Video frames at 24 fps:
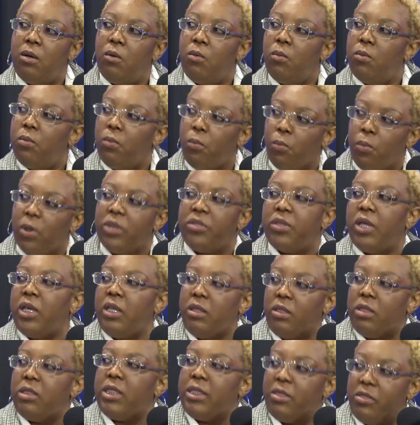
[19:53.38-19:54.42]
lock you into the,
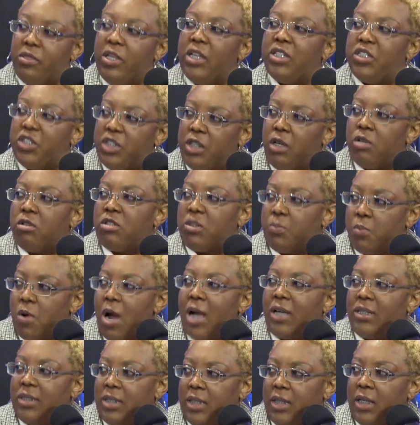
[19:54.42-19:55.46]
place this year's
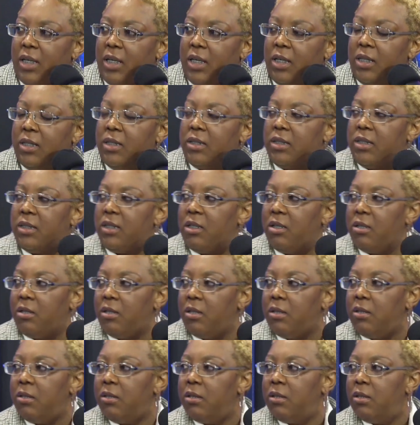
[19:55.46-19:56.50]
pricing. So is. it wouldn't.
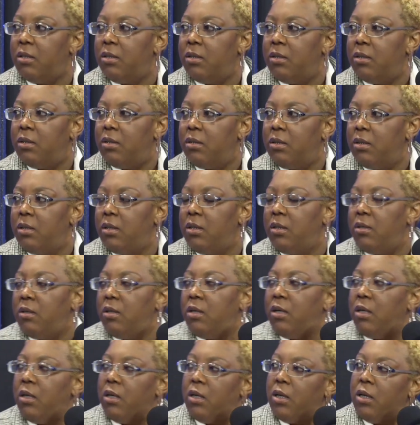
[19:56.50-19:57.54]
I mean, and that's
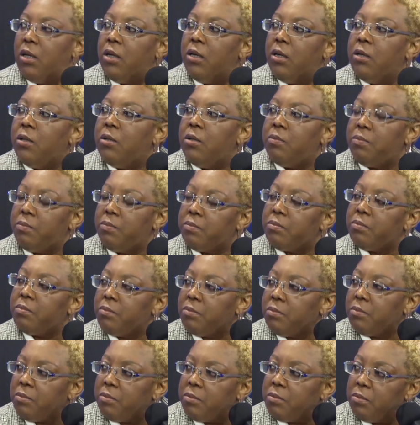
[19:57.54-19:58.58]
what I'm asking because
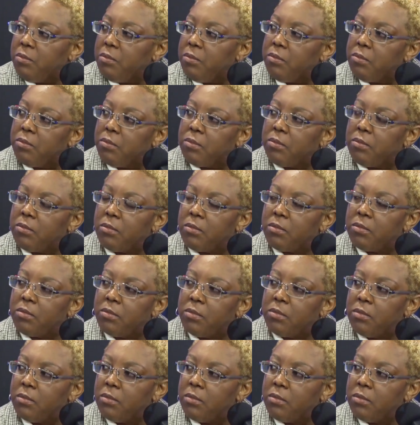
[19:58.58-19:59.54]
like it wouldn't.